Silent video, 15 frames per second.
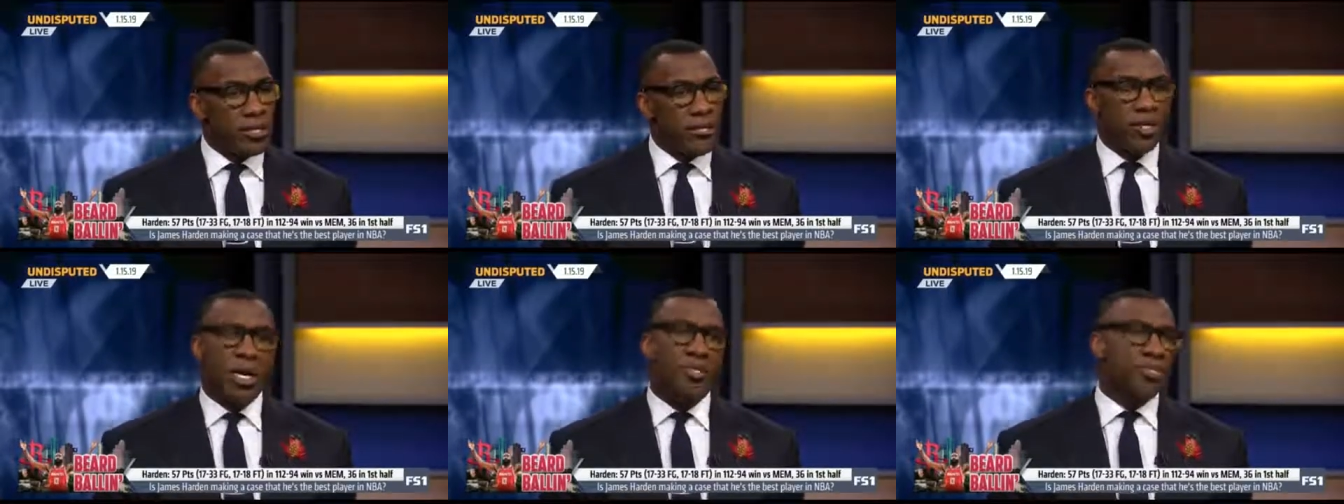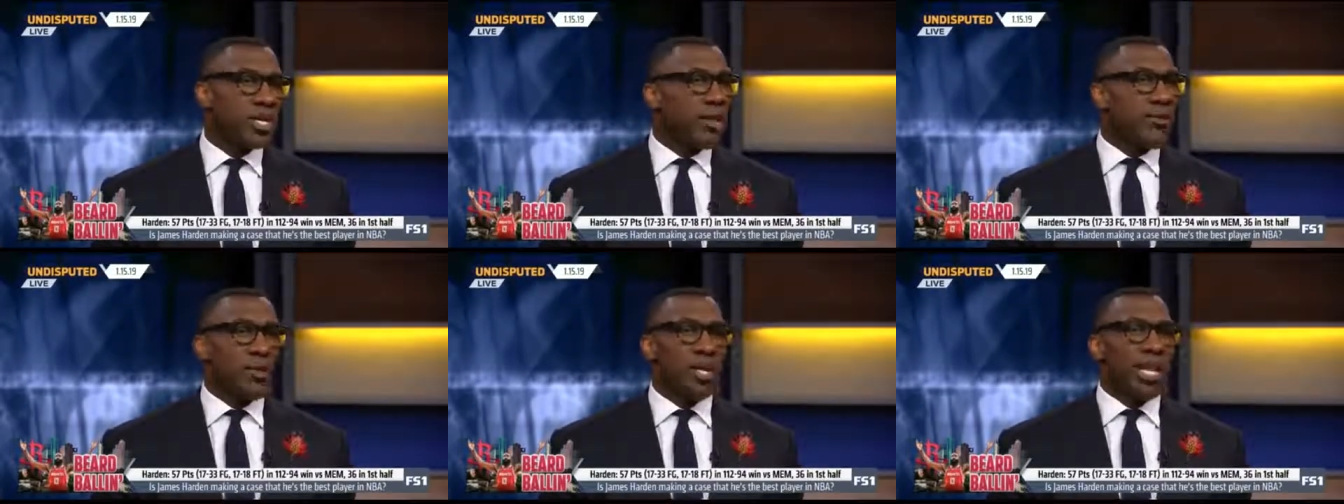Because,
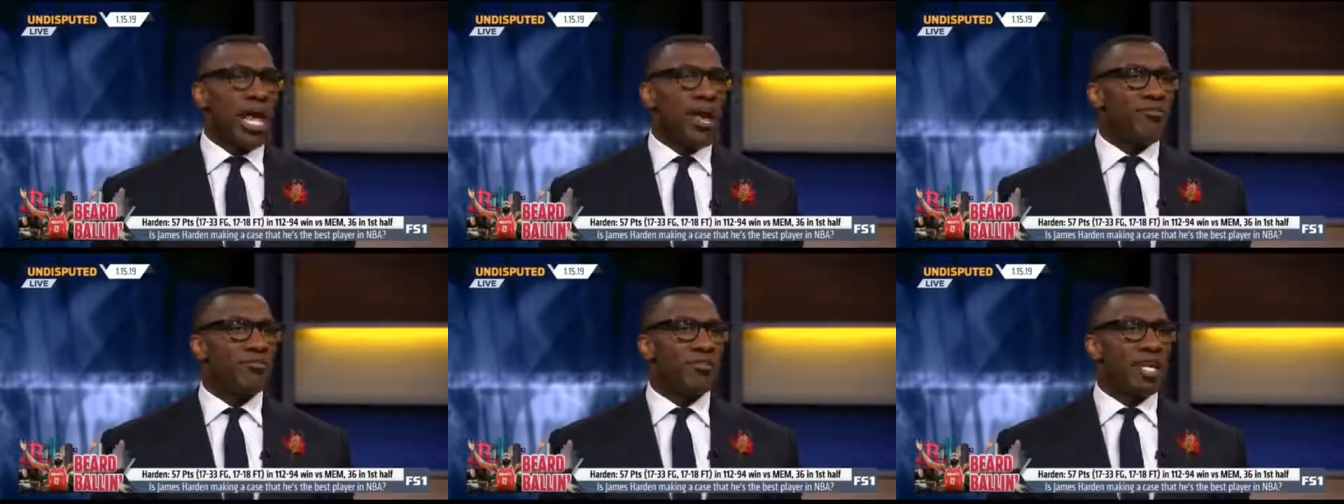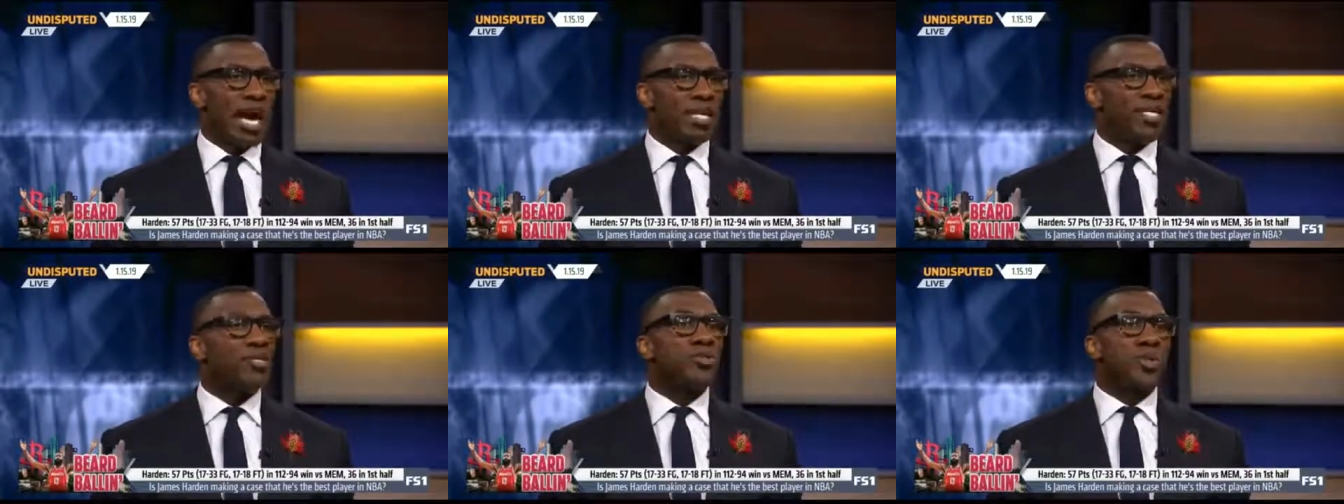Skip, on an average
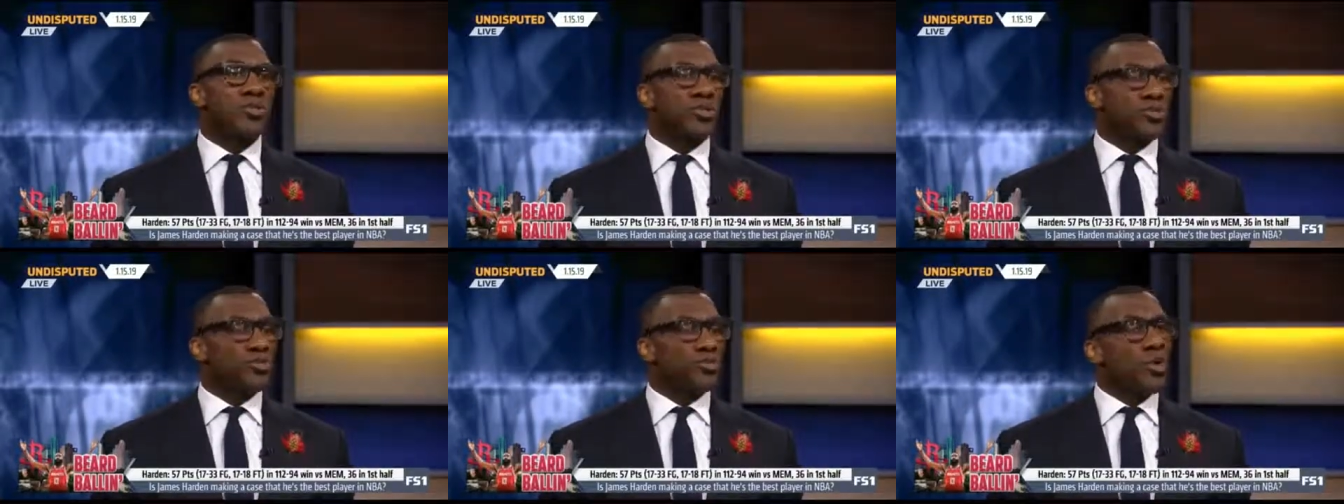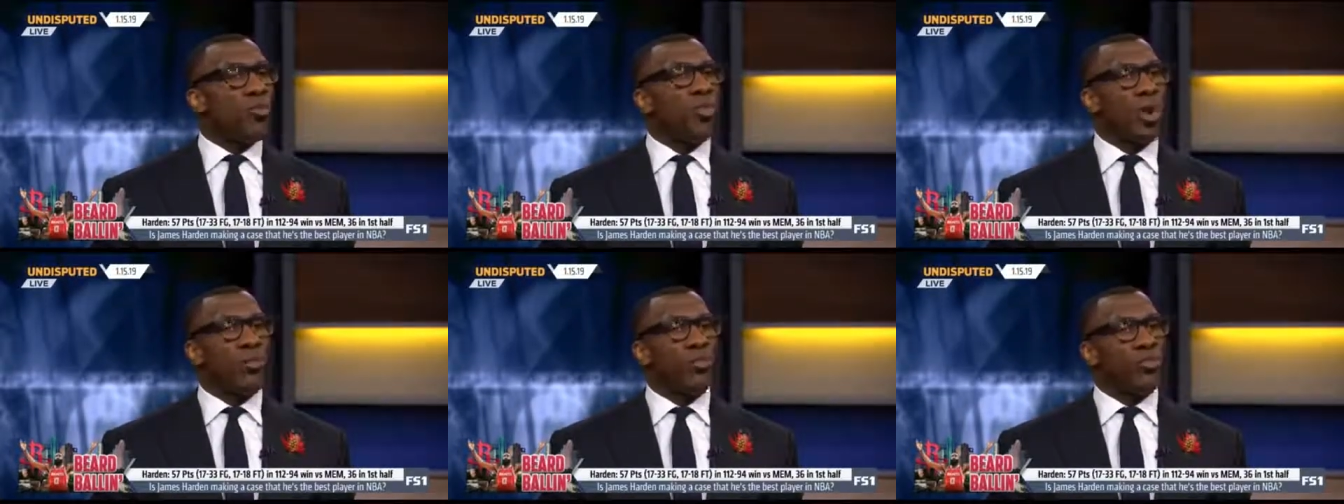night, he's going to shoot
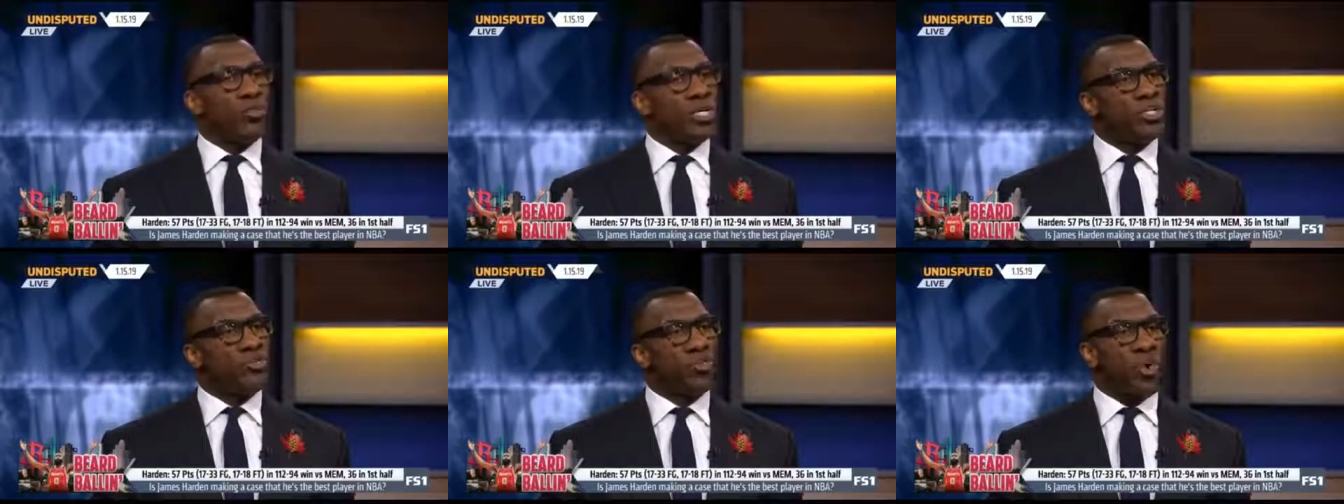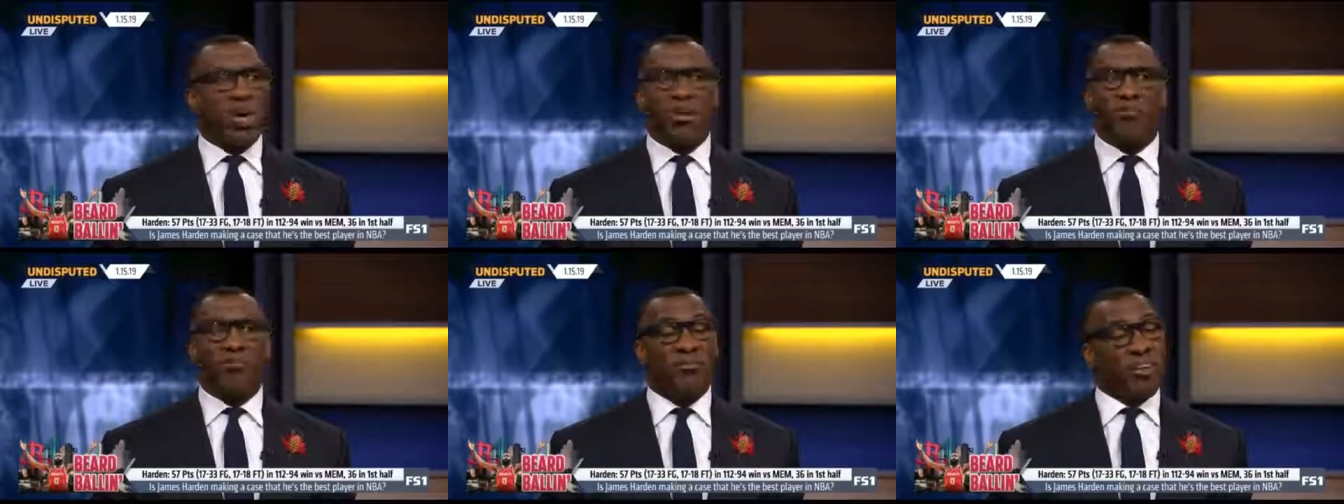somewhere between
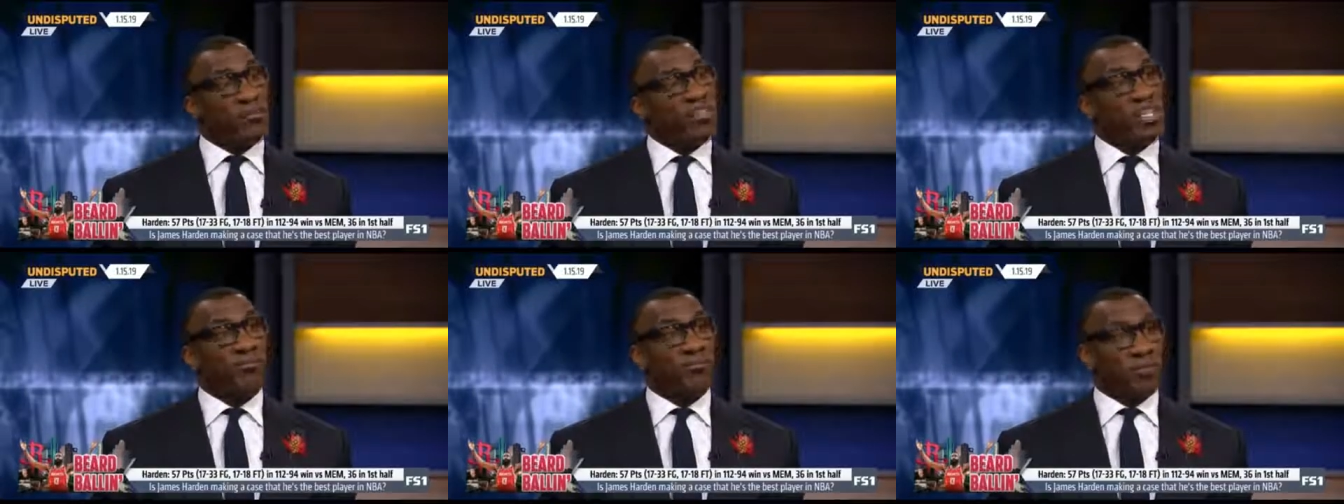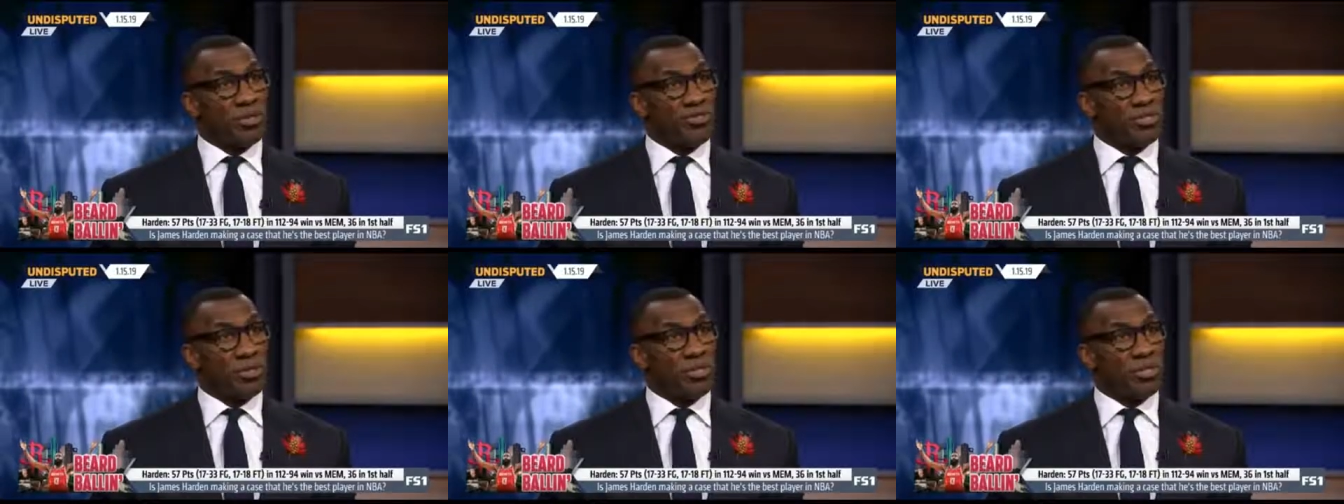12 and 15 free
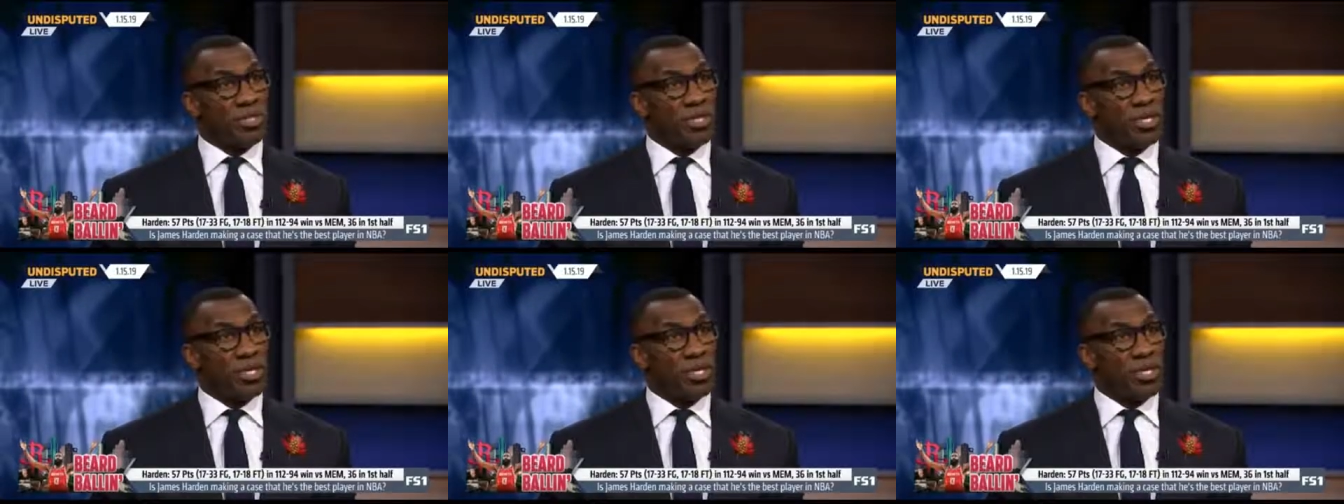throws.